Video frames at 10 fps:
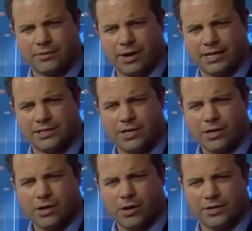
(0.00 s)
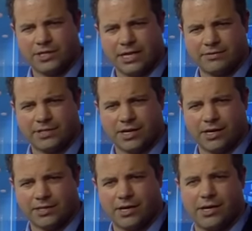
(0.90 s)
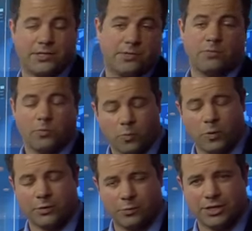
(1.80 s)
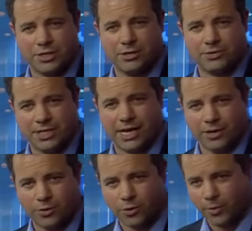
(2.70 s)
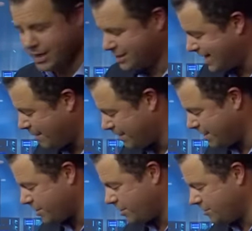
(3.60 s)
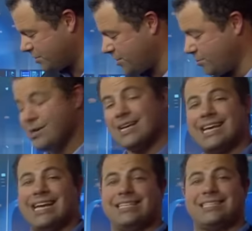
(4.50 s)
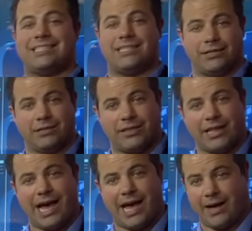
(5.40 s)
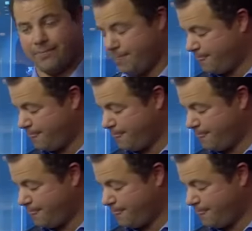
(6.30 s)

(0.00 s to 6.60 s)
the race on the set of tyres with which you set your quickest lap in Q2 is still there.